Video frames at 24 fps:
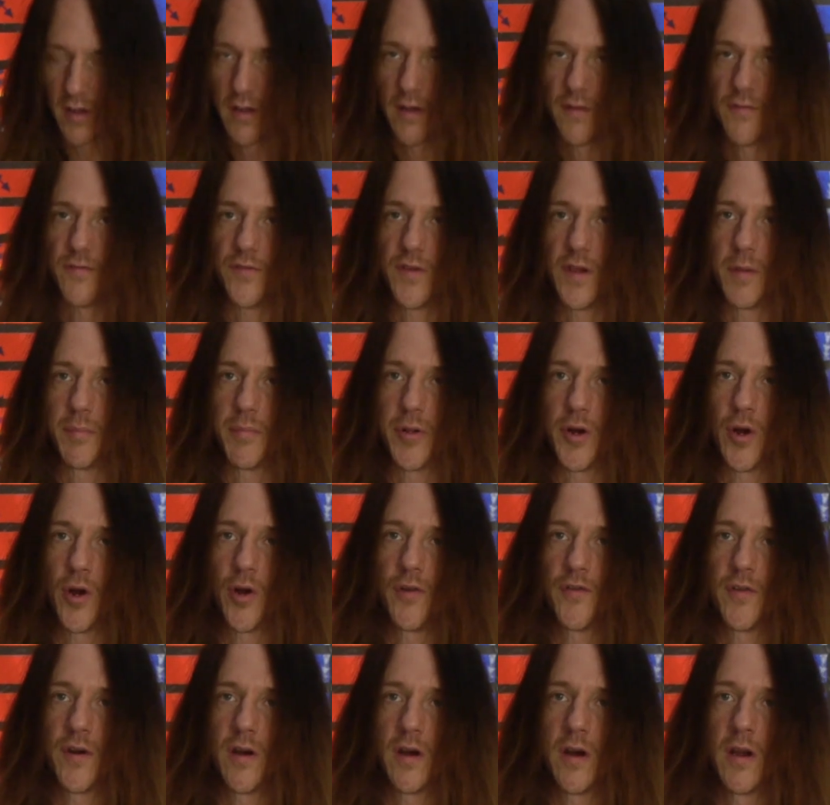flip it
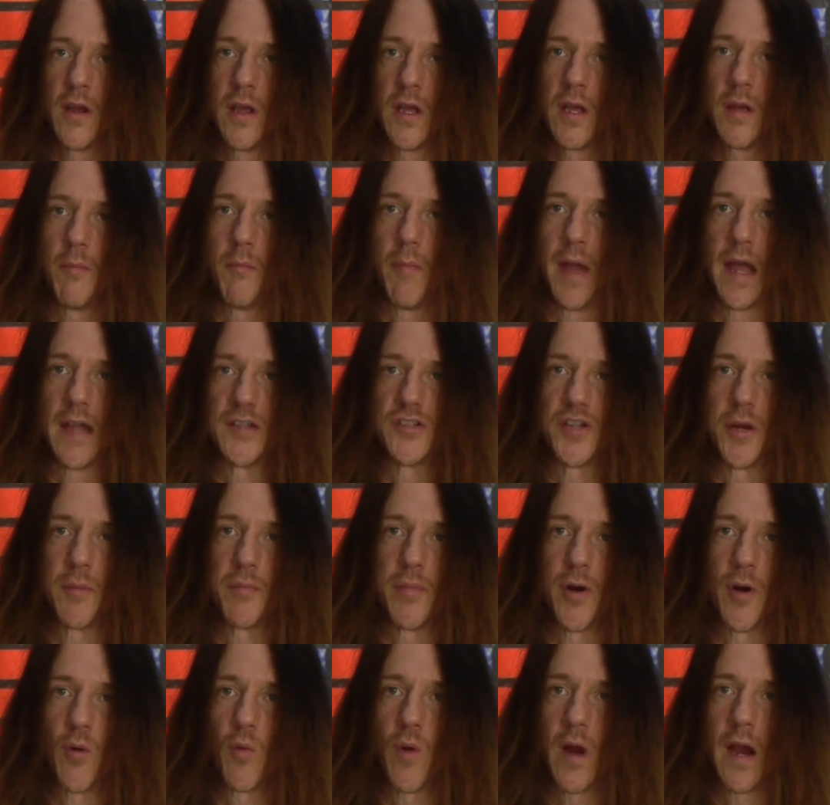over, match up
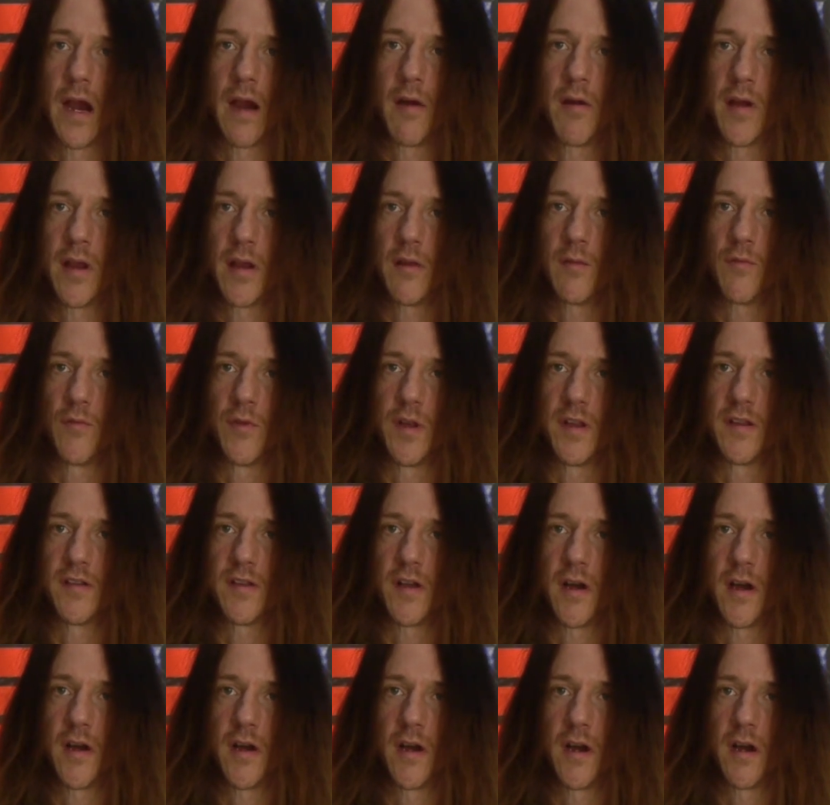our wiring,
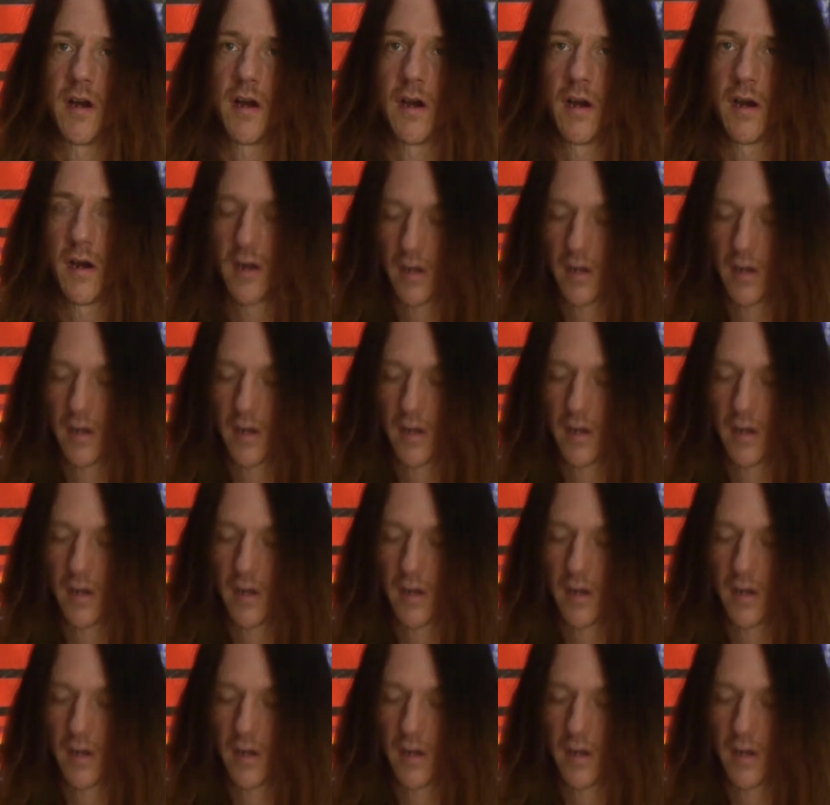resolder,